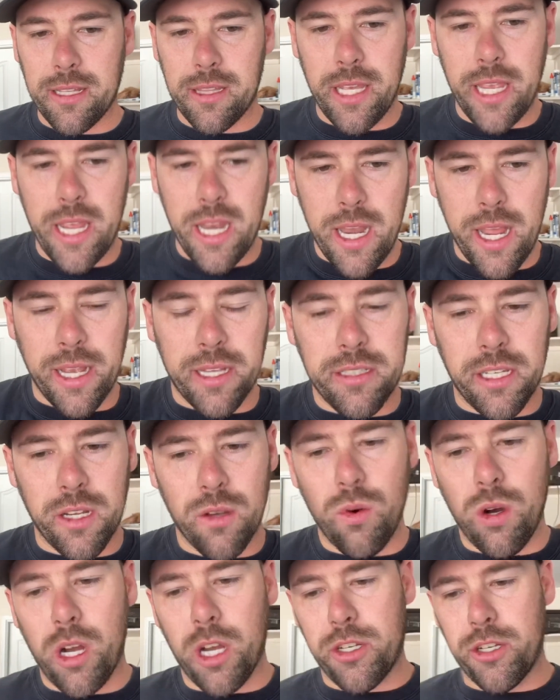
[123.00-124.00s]
the indexing
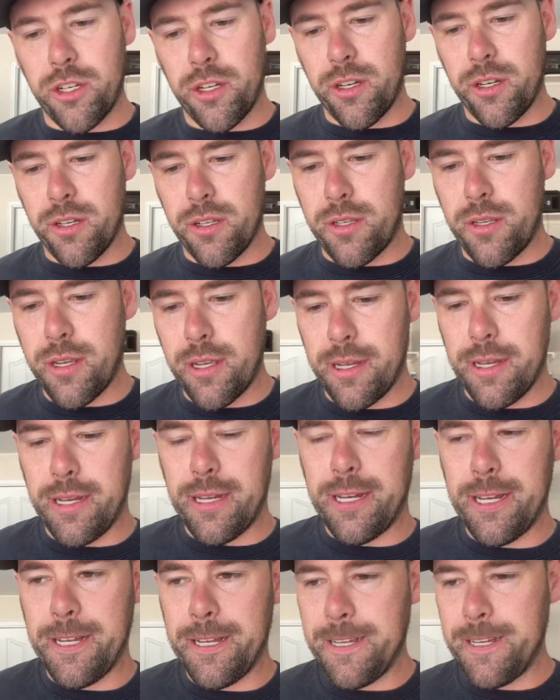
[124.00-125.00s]
washers
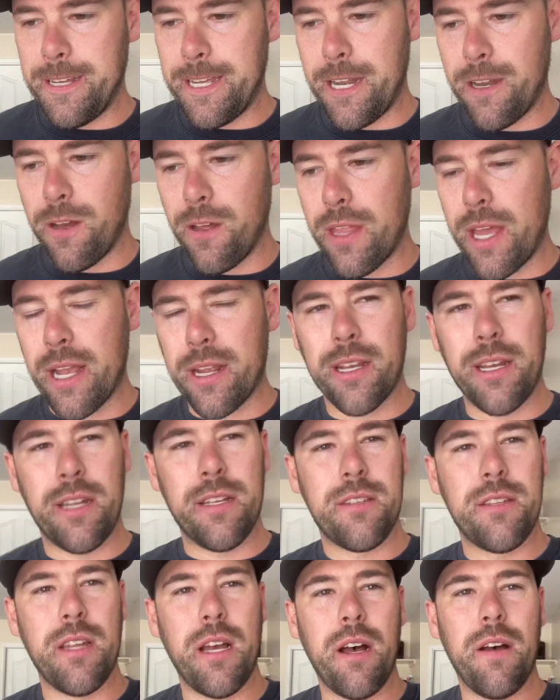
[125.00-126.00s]
and all that kind of
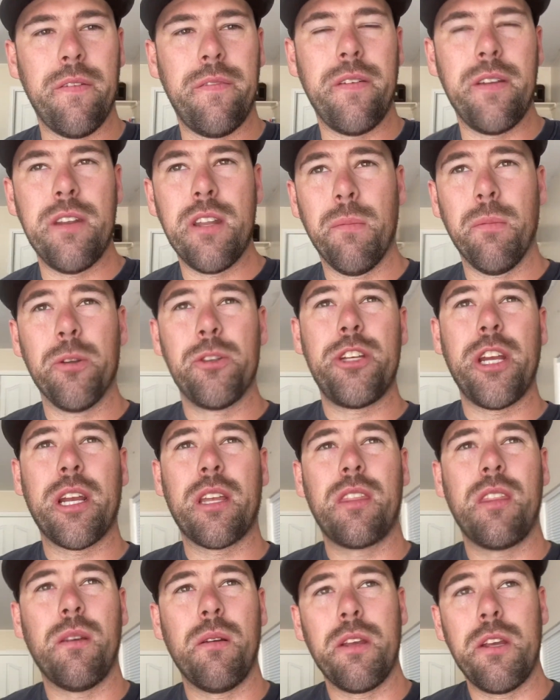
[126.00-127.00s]
stuff, and double
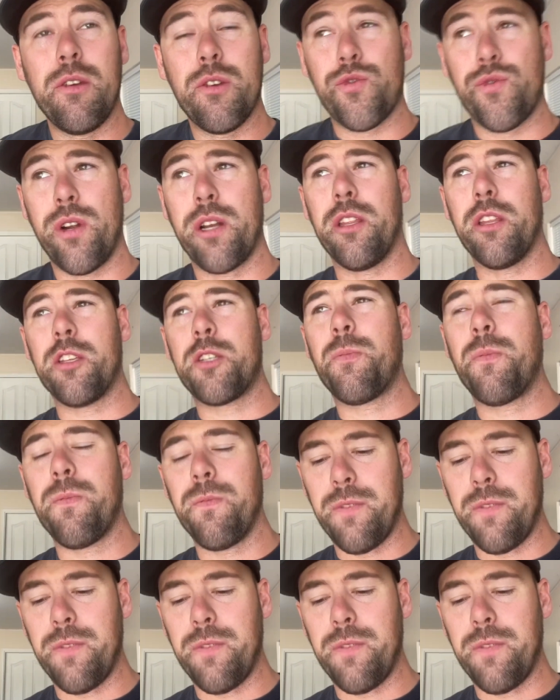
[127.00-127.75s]
checked he was running the